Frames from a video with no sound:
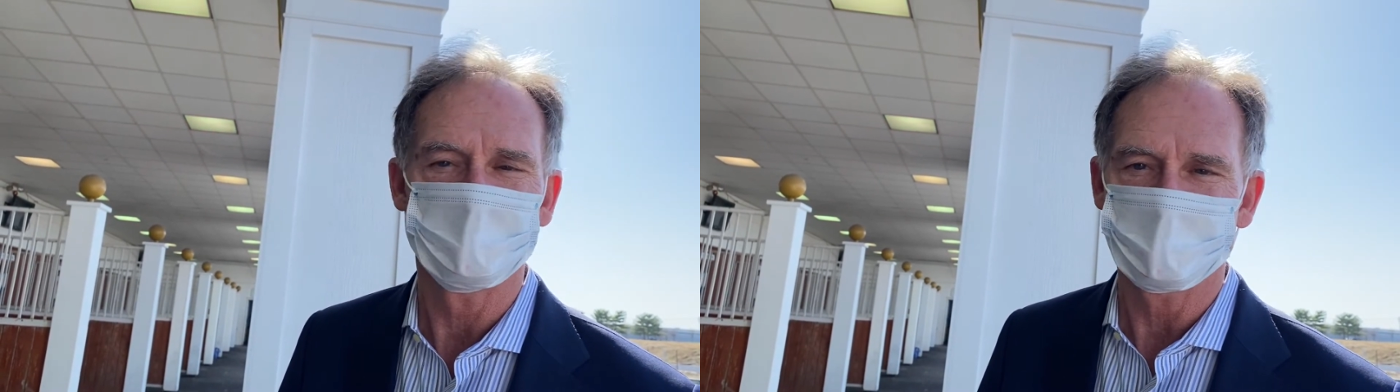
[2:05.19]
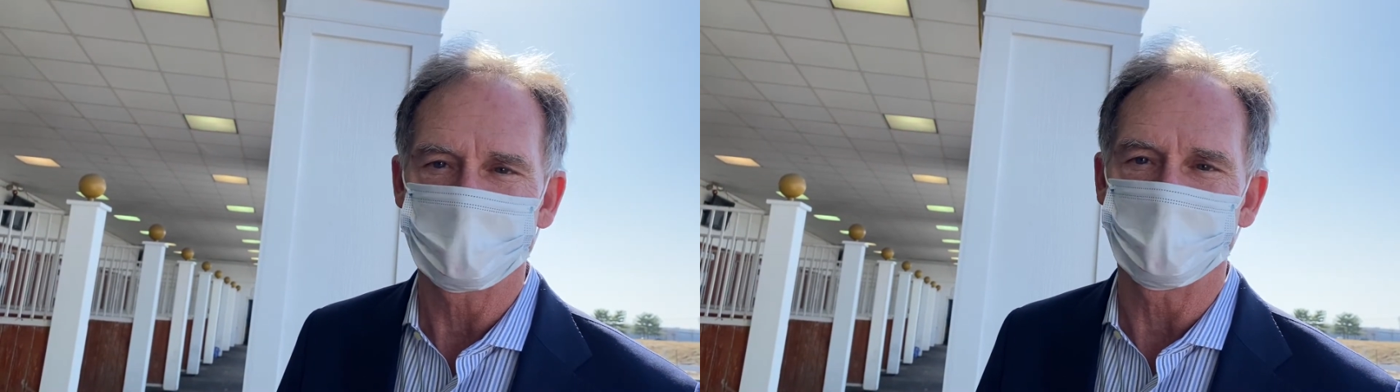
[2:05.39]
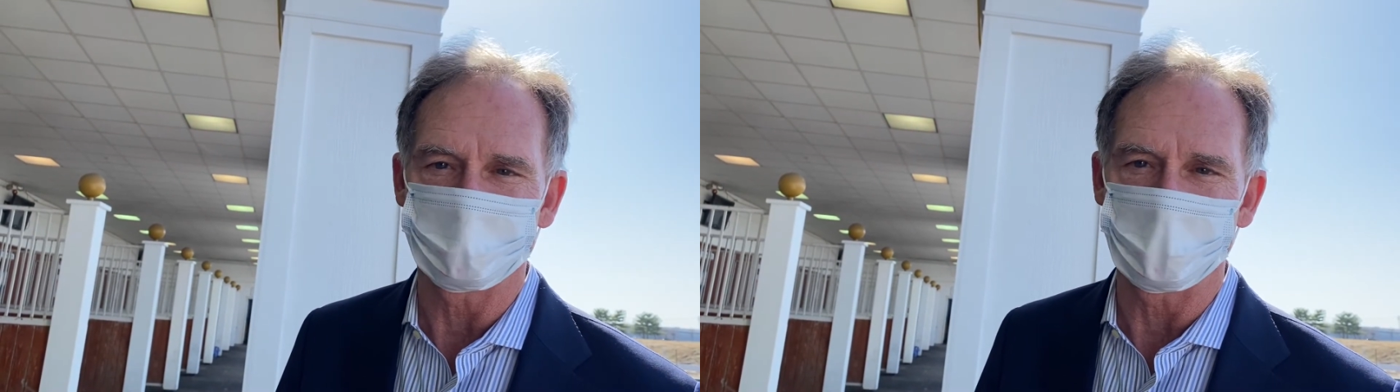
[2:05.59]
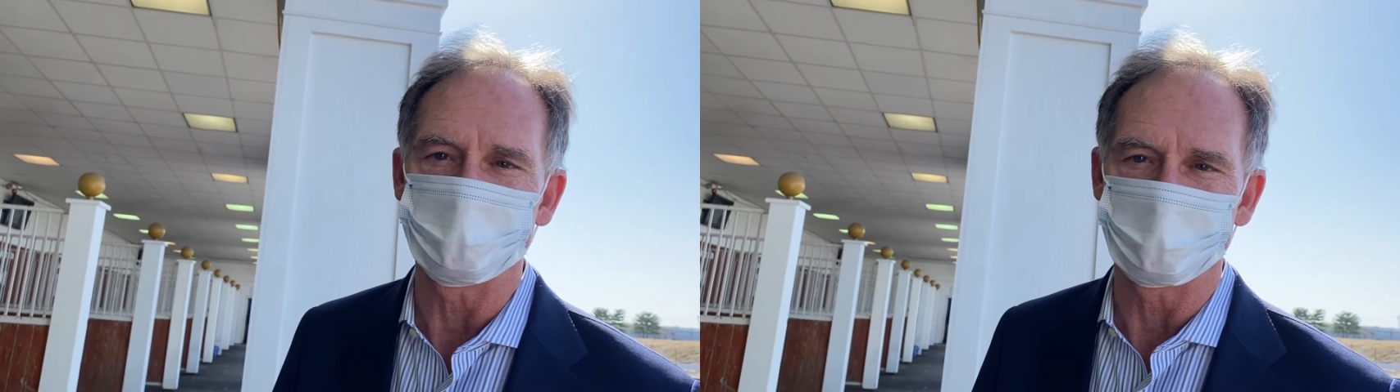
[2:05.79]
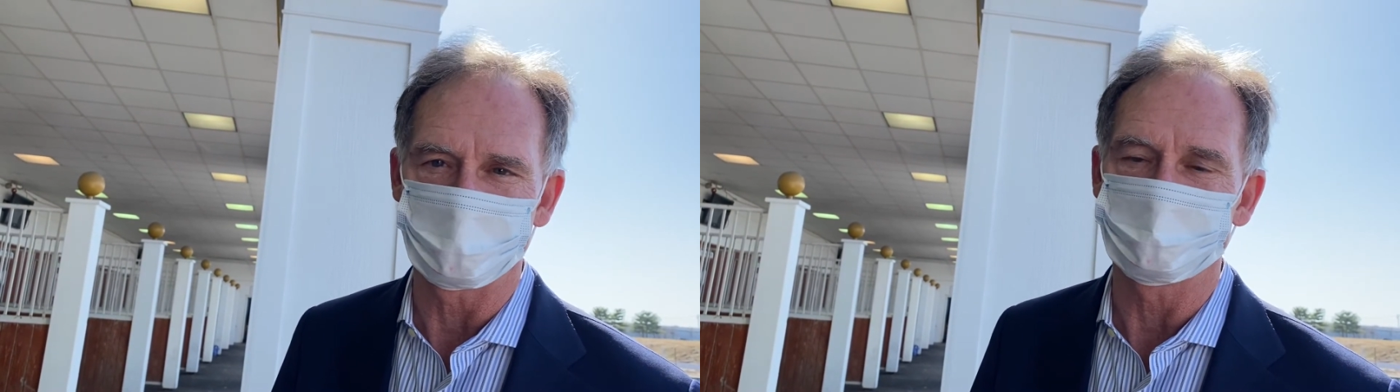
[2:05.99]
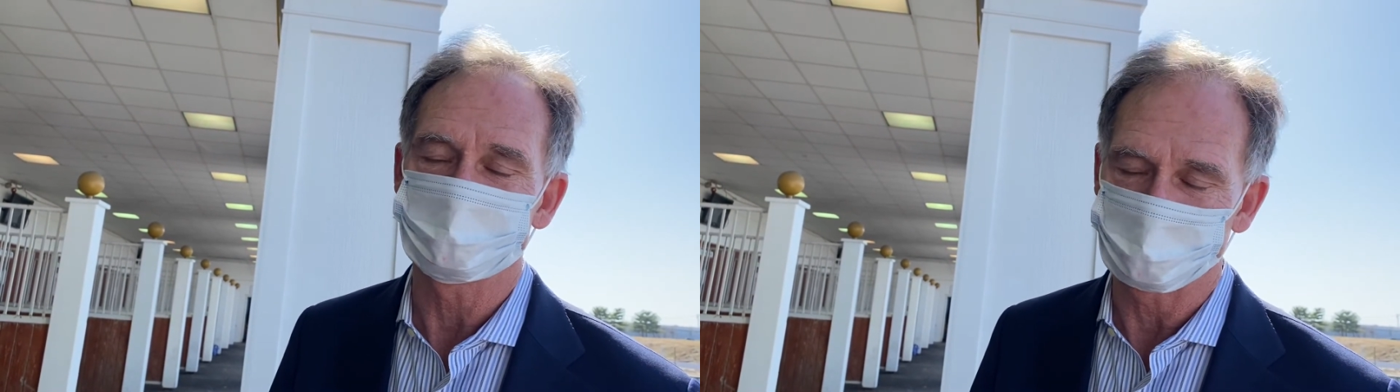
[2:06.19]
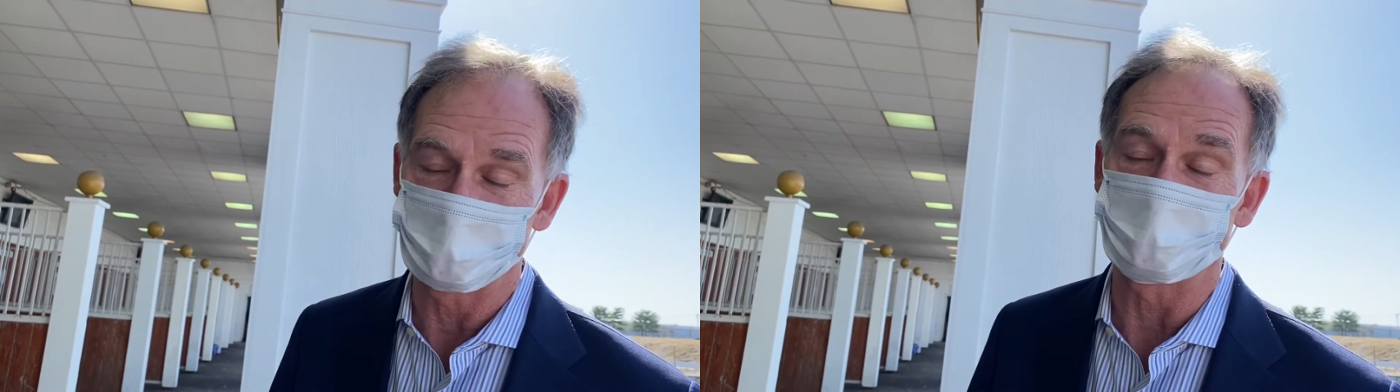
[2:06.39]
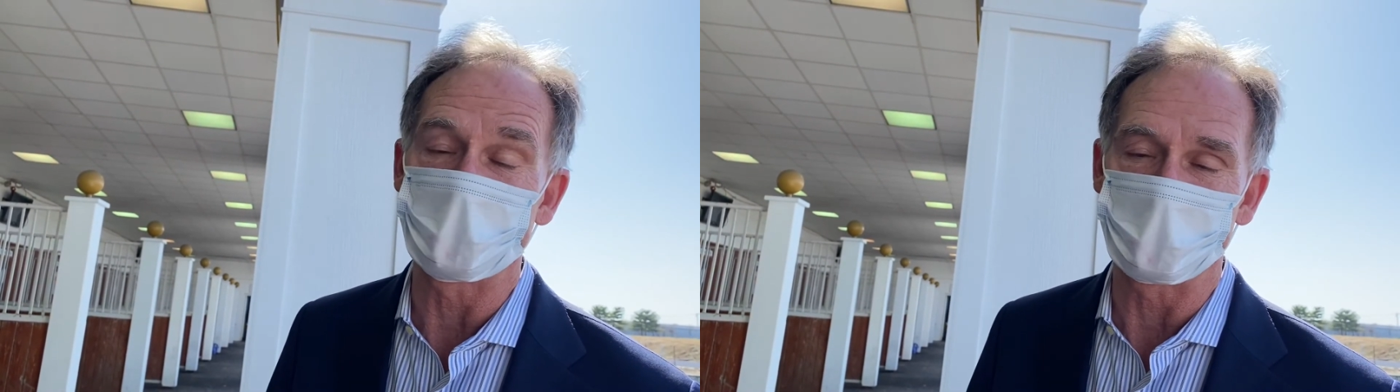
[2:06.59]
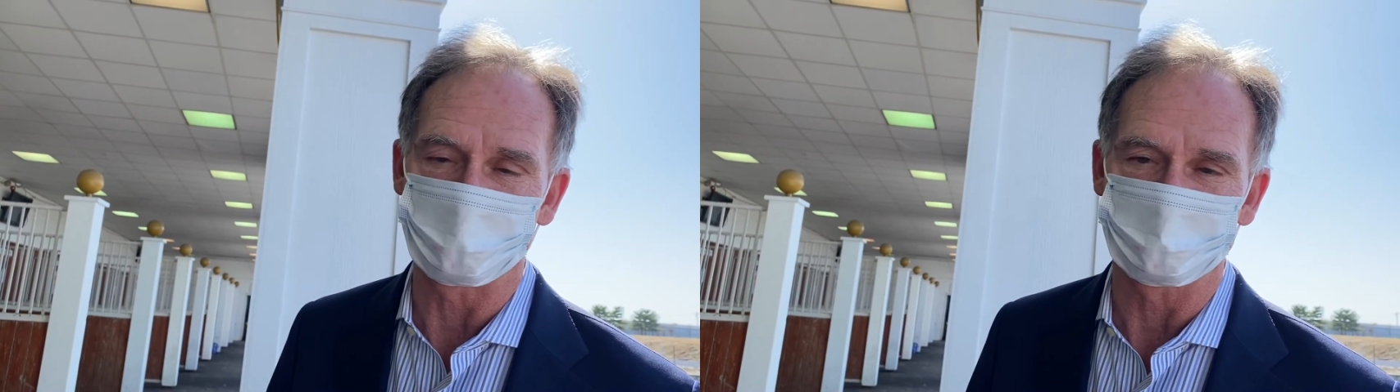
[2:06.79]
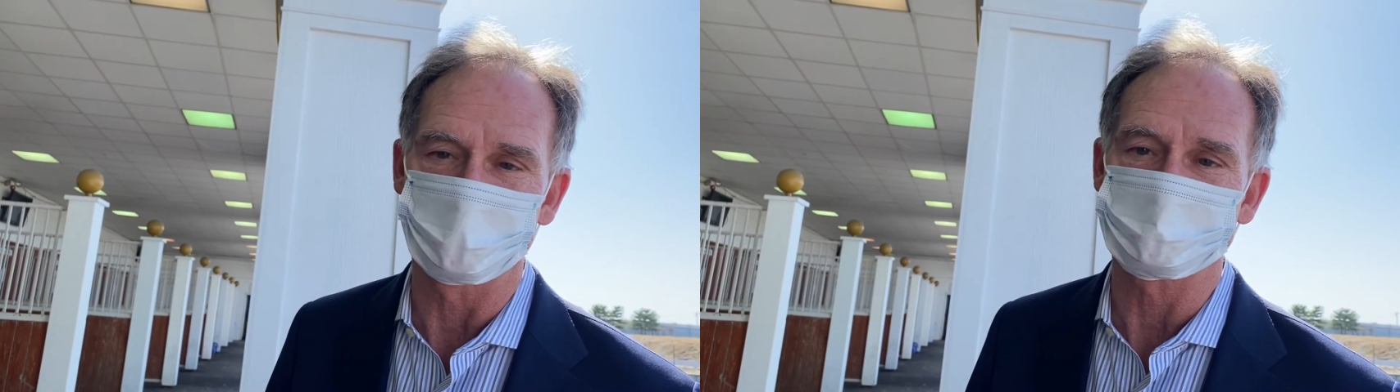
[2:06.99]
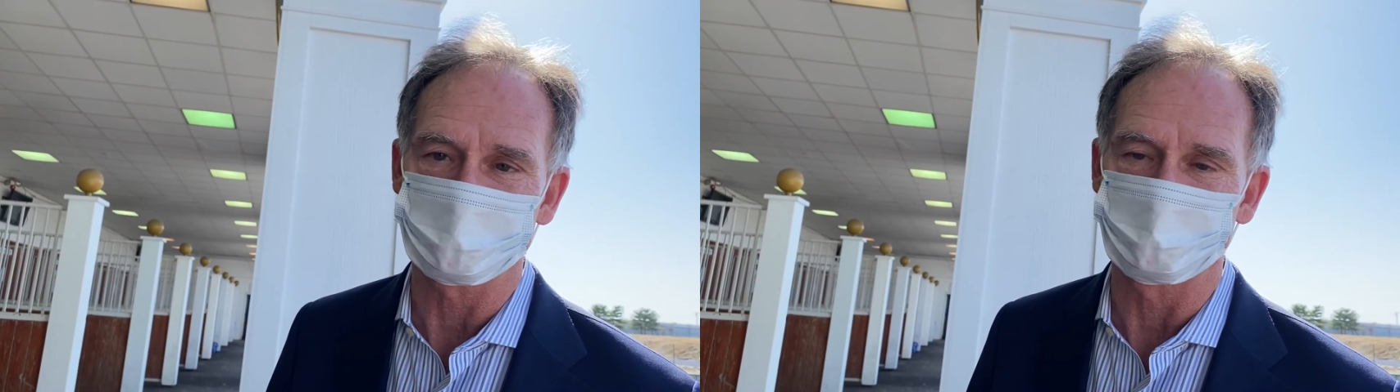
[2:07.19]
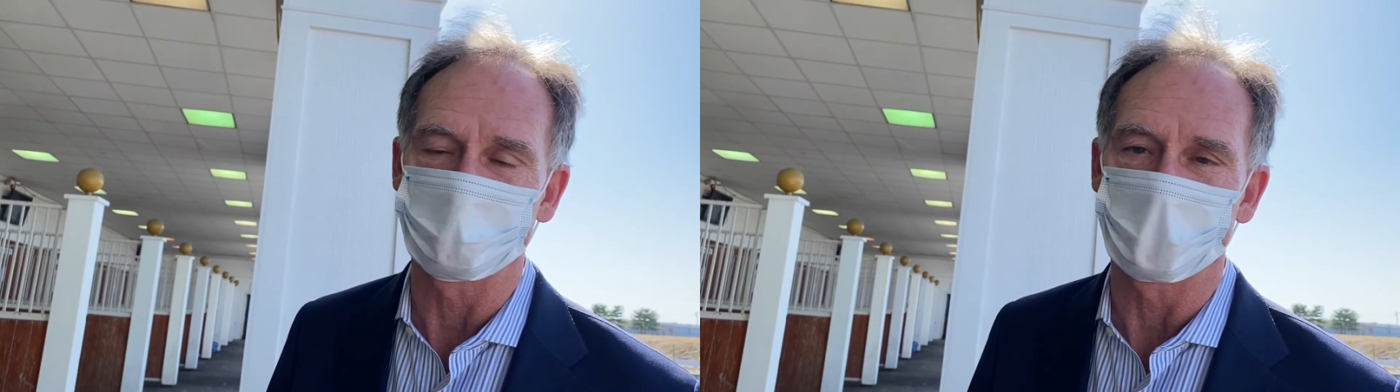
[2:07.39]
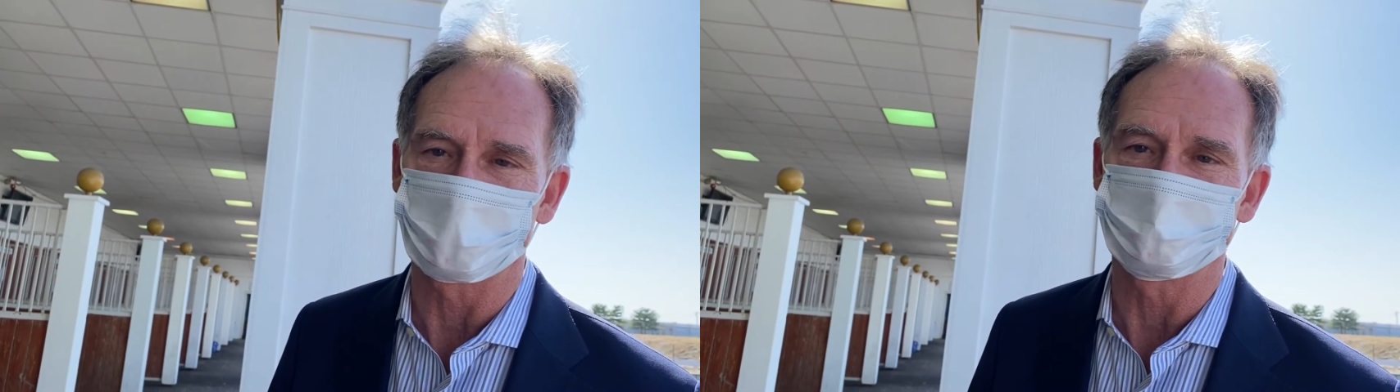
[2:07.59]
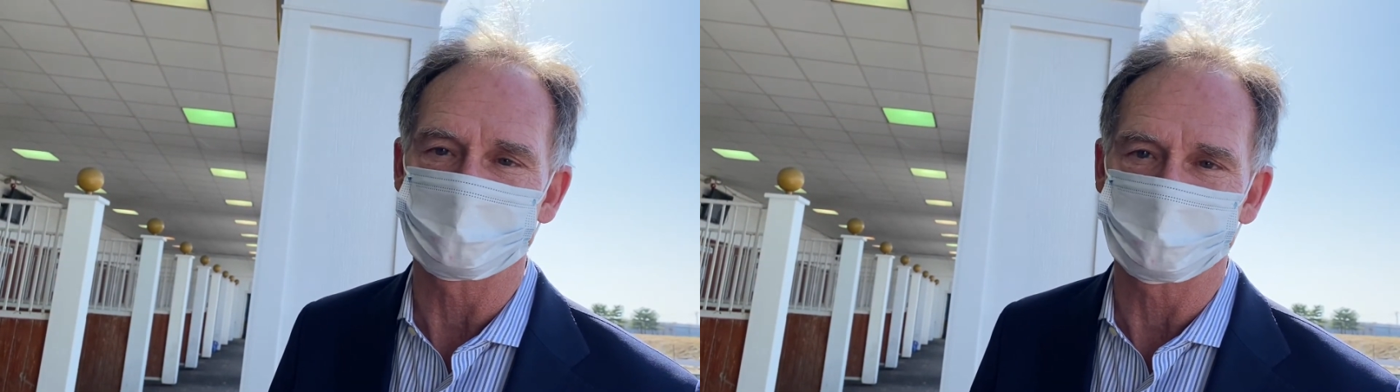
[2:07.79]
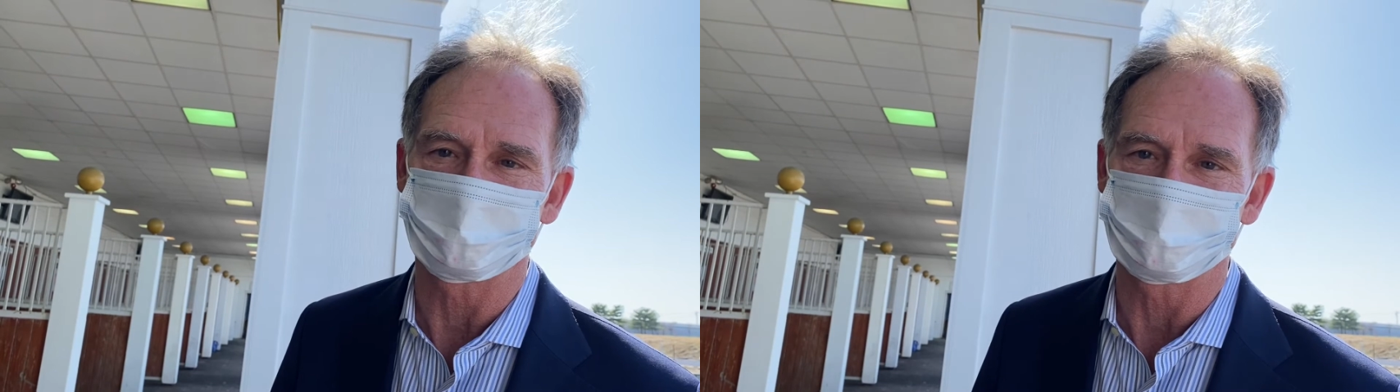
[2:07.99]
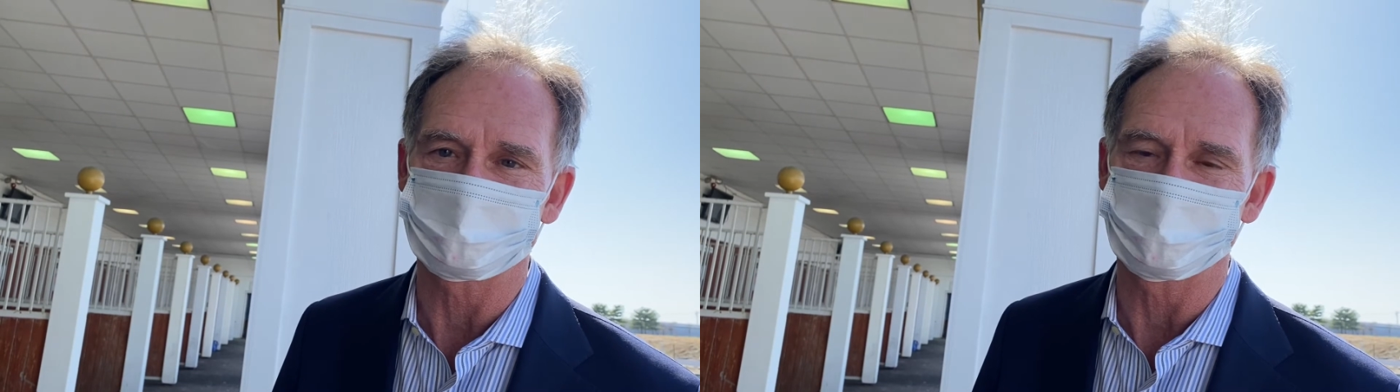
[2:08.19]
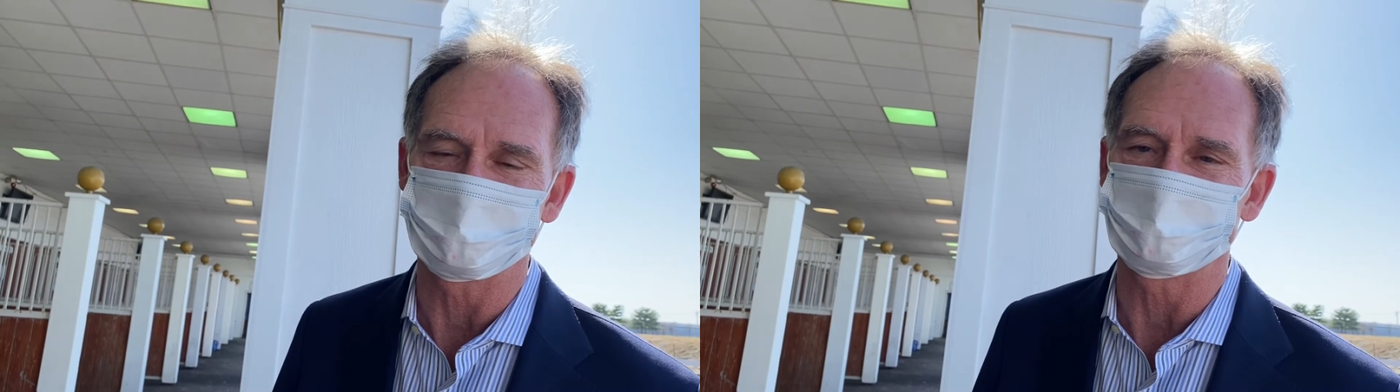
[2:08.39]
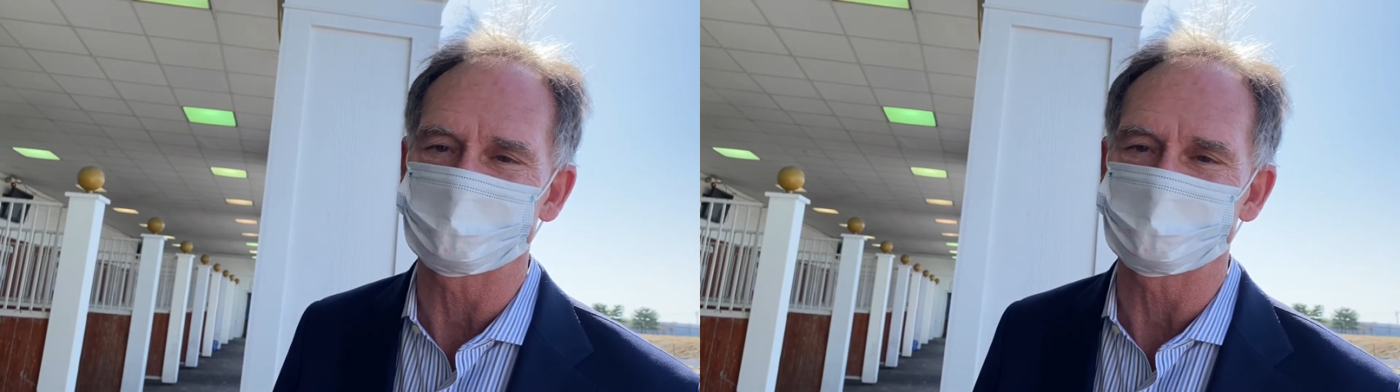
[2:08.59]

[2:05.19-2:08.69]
and they were we were all richly rewarded this this evening.